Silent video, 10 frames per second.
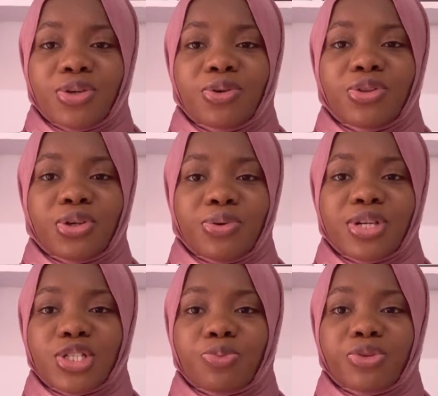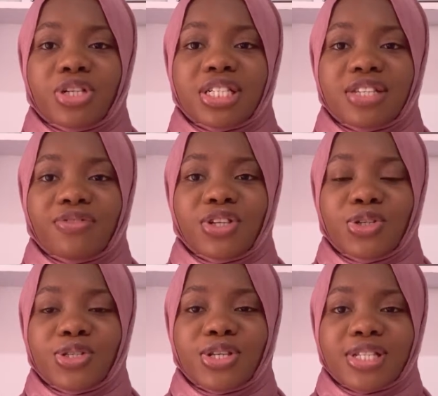you 3 ways to productively
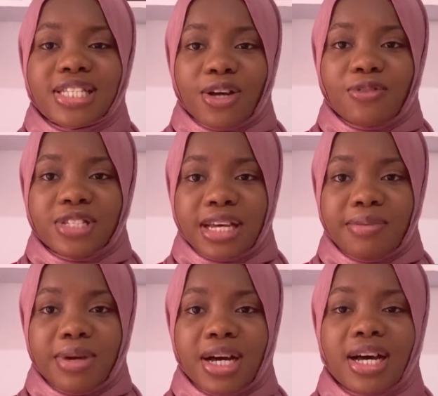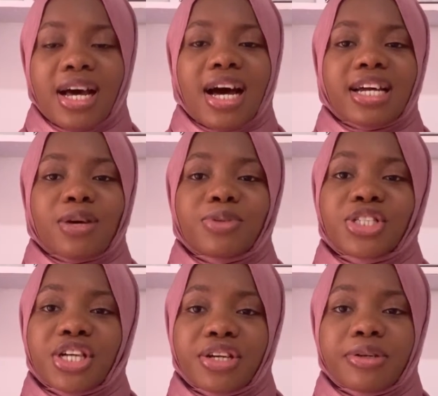use your self timer, and I'll be
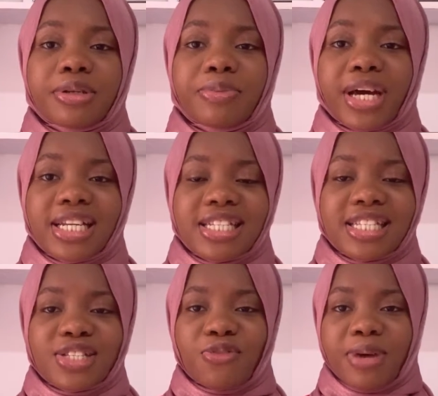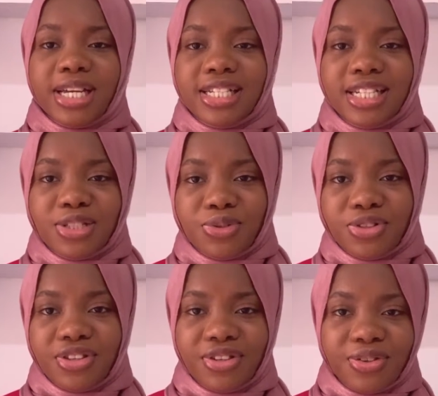sharing the behind the scenes of my Eid Edit
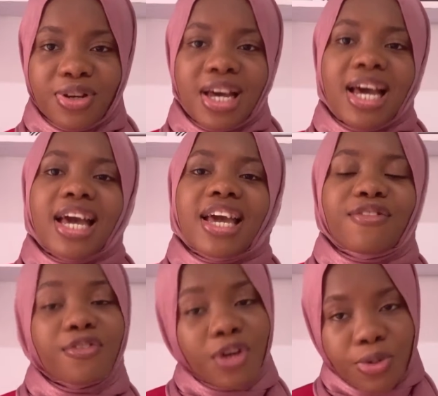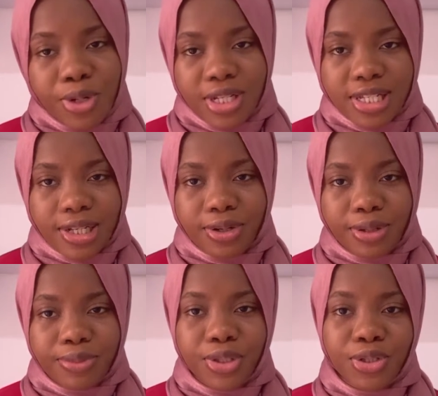with you. If you follow me on
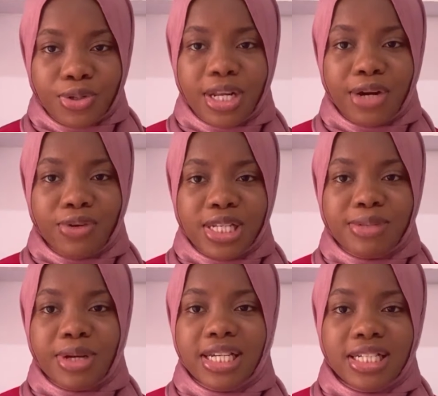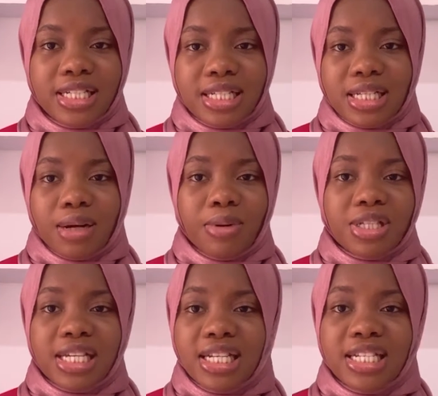Instagram, you know that I released my Eid Edit
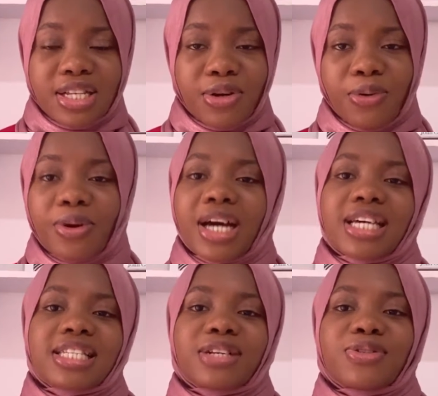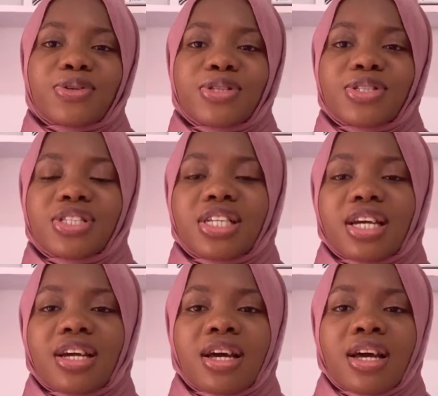about 10 days ago, and I said I was going to
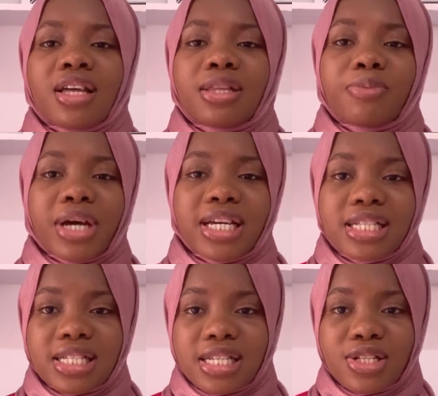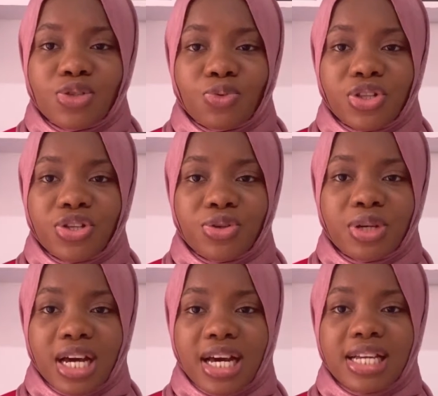share the behind the scenes with you
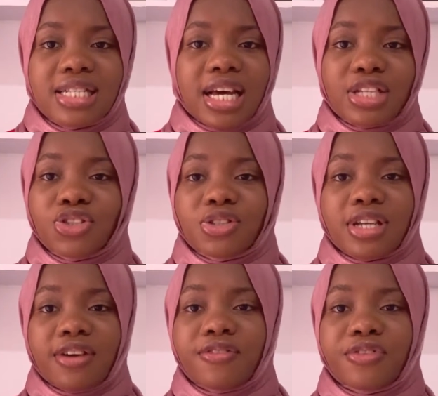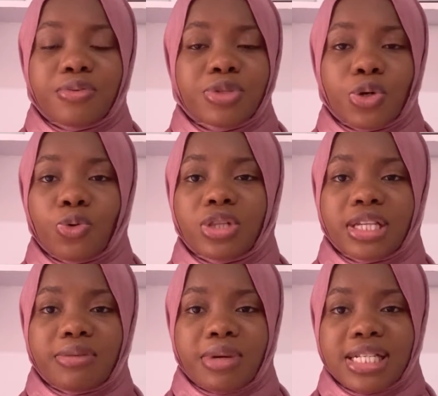guys. I shot and filmed the whole
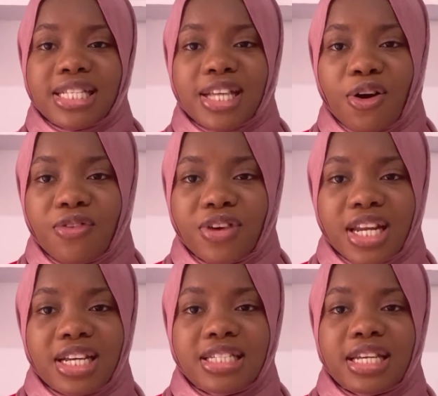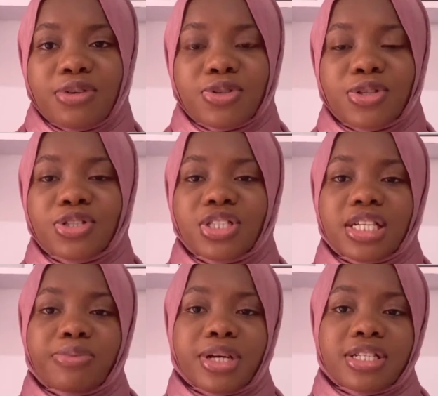thing myself, and I said I was going to share
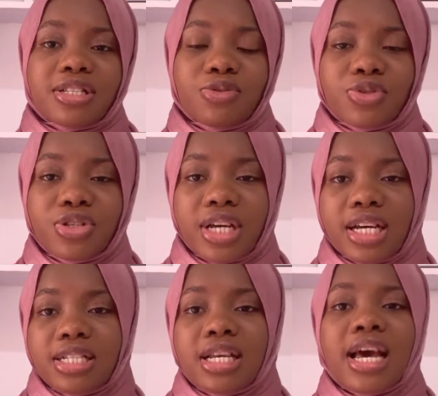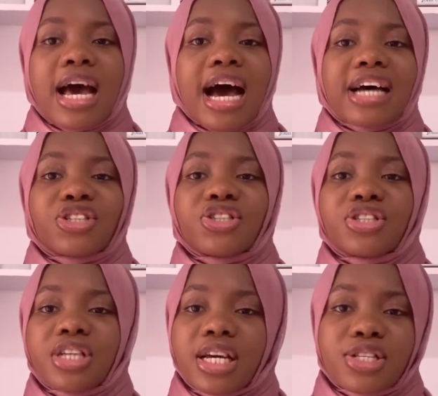the behind the scenes with you guys and
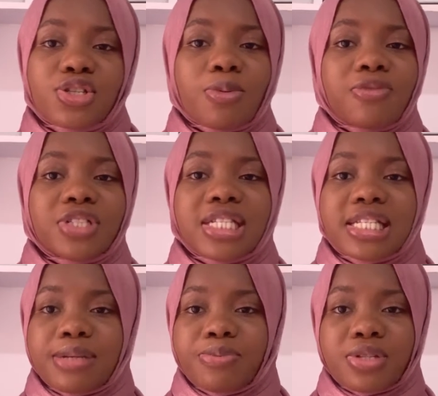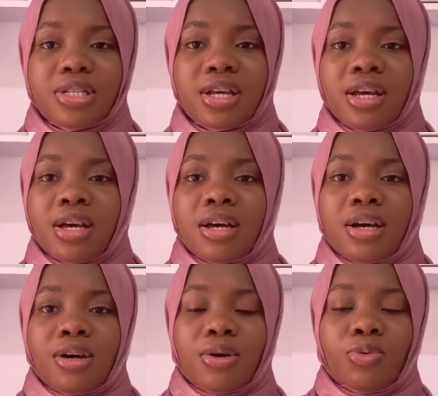share some of the tips
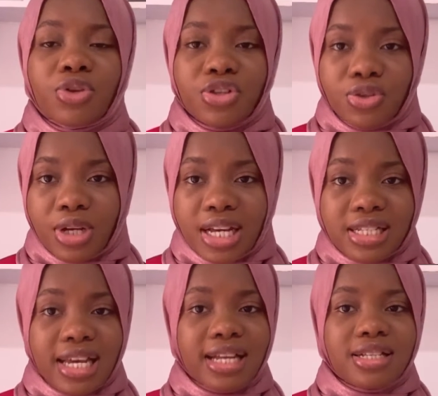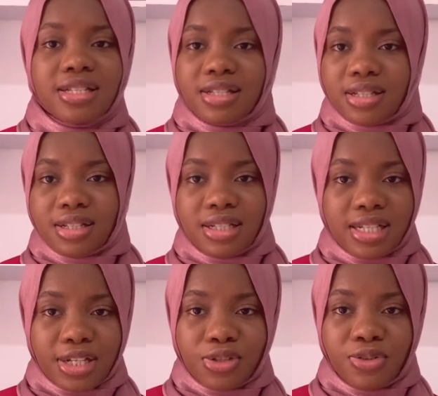with you guys, and the
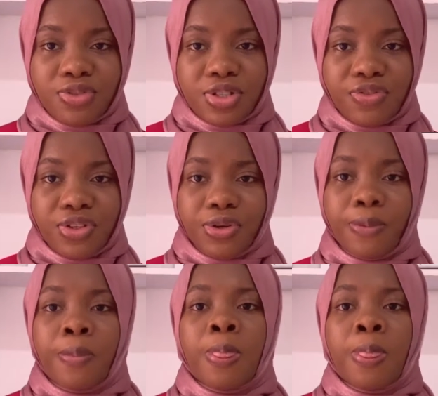title of this video.